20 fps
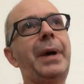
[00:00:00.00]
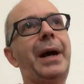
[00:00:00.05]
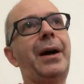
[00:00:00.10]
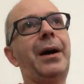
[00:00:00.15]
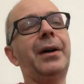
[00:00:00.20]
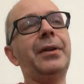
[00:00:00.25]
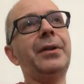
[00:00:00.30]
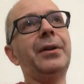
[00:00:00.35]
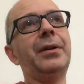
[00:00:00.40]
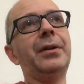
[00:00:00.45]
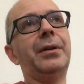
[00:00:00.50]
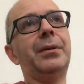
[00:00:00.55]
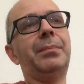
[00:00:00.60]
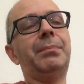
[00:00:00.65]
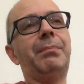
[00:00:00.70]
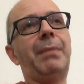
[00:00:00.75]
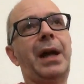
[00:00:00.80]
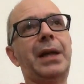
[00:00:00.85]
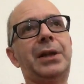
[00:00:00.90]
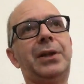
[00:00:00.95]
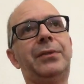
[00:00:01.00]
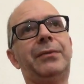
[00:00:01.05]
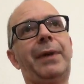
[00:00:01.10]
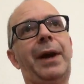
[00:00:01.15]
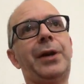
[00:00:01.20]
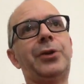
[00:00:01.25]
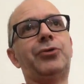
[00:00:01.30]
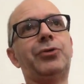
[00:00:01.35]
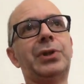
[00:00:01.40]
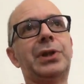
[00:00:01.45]
other
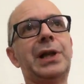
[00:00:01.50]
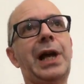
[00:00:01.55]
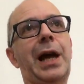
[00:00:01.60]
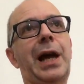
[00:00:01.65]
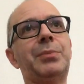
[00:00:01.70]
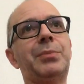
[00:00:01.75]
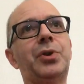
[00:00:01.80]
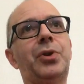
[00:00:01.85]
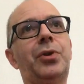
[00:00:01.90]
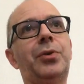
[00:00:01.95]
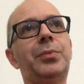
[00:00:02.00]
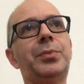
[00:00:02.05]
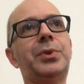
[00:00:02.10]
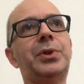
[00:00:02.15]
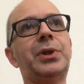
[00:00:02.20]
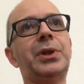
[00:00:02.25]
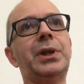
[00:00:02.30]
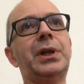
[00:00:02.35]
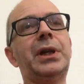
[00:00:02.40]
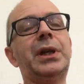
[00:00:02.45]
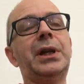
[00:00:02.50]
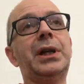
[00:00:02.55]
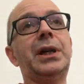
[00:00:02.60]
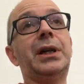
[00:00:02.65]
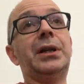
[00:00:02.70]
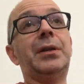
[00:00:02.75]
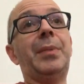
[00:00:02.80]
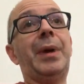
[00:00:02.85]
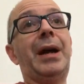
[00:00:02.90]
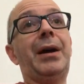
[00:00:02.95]
manufacturers' laptops
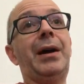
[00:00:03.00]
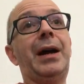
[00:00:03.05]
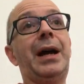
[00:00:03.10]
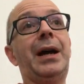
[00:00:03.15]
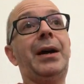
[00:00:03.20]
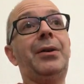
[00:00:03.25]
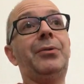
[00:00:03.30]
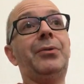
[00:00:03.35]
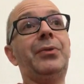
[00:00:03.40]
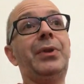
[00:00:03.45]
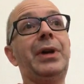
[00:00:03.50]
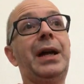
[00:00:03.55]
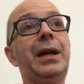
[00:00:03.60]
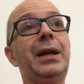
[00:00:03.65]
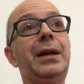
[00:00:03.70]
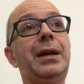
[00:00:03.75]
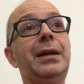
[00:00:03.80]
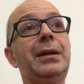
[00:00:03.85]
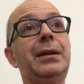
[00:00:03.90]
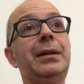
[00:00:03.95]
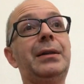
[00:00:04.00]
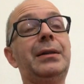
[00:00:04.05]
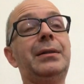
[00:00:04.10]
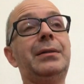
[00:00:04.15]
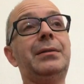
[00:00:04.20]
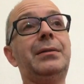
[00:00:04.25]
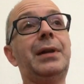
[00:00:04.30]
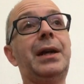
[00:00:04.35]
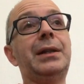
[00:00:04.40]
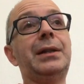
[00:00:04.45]
and about how they
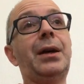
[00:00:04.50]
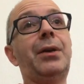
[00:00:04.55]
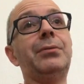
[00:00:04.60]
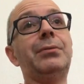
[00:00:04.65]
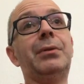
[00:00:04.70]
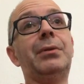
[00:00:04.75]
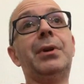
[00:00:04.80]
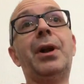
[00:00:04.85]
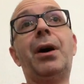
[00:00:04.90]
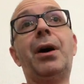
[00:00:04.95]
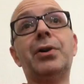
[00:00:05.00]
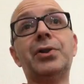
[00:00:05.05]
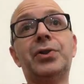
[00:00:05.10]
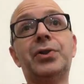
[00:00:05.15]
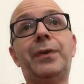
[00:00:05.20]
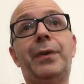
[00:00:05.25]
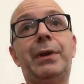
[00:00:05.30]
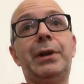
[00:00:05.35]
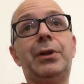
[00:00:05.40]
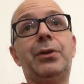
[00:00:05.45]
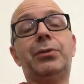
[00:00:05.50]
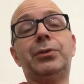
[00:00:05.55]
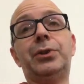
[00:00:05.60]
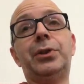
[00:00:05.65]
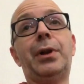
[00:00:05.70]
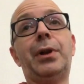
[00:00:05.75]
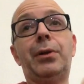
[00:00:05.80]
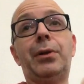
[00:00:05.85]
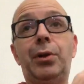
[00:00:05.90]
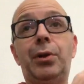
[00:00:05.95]
don't last very long. You
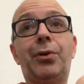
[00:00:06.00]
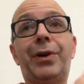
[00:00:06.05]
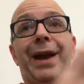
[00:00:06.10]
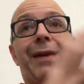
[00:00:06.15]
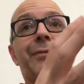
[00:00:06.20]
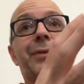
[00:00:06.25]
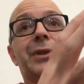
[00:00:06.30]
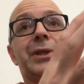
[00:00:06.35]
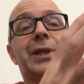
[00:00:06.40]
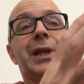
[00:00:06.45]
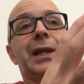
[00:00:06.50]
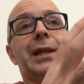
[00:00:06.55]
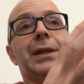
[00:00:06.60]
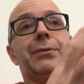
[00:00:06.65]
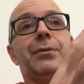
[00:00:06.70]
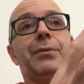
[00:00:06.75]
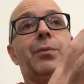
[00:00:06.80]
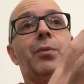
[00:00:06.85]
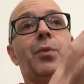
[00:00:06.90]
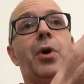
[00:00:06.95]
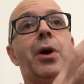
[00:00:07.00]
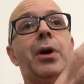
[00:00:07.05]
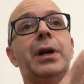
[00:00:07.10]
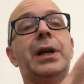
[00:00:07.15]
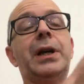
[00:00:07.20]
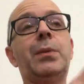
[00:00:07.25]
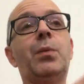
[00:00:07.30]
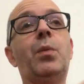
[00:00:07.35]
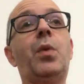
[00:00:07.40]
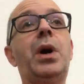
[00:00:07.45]
know, the longevity of them
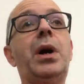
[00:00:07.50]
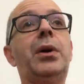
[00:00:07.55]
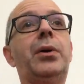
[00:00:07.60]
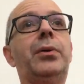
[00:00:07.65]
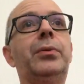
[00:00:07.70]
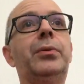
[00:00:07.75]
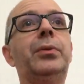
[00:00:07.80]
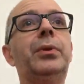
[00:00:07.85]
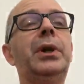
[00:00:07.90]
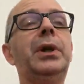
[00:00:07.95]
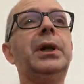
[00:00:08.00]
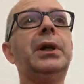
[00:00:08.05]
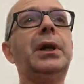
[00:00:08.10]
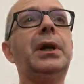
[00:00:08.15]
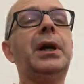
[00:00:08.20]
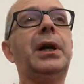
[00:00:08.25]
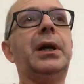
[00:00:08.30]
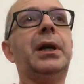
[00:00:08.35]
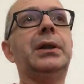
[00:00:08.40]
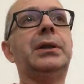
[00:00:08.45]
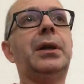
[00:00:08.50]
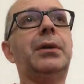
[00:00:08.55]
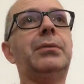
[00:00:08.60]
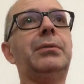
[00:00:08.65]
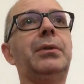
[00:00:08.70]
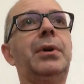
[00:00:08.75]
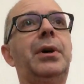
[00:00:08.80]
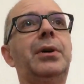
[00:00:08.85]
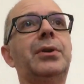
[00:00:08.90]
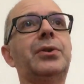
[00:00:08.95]
working well
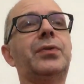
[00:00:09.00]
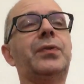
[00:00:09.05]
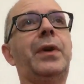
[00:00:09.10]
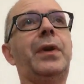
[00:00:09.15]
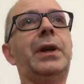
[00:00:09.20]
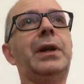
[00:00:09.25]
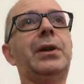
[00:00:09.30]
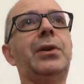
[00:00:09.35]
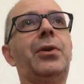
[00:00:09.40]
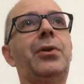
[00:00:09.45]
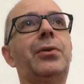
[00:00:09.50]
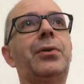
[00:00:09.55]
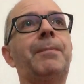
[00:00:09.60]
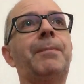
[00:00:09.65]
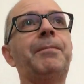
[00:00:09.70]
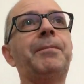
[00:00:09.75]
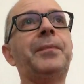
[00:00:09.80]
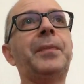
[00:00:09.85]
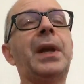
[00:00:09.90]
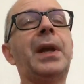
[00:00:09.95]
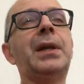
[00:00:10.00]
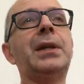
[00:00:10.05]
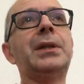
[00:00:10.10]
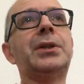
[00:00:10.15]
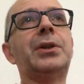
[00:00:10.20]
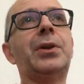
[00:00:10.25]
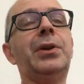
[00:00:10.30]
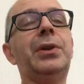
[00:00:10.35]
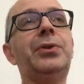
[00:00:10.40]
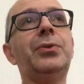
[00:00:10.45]
don't last very long.
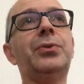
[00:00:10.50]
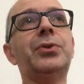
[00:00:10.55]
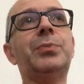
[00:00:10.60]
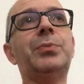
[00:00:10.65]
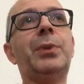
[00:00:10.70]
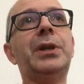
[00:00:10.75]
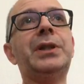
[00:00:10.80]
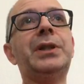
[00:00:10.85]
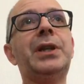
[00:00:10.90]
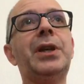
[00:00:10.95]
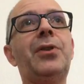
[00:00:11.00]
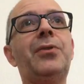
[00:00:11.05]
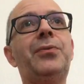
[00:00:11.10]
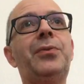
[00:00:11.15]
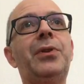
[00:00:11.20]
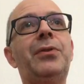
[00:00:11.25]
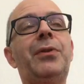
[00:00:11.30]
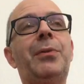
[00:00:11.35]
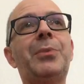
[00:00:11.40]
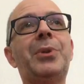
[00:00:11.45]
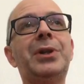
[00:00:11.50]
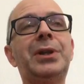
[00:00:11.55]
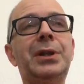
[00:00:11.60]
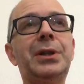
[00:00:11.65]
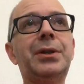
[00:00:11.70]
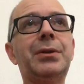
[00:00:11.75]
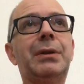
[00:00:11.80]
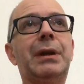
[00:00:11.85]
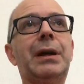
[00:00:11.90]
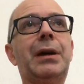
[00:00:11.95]
So I thought to myself, well, if I'm going to
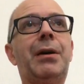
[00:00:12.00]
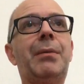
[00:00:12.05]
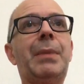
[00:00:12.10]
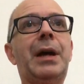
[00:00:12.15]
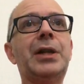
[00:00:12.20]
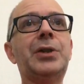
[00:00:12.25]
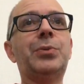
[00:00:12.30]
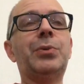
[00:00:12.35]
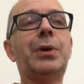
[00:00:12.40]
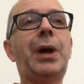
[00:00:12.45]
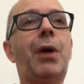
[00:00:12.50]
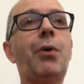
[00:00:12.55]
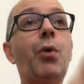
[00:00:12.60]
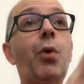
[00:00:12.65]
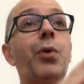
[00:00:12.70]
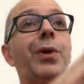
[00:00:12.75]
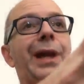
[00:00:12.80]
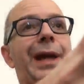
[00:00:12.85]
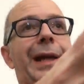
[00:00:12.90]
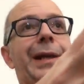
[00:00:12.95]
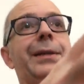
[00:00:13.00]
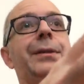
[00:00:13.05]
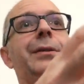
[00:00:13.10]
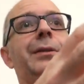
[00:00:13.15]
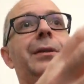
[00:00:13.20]
do it, I may as well go all in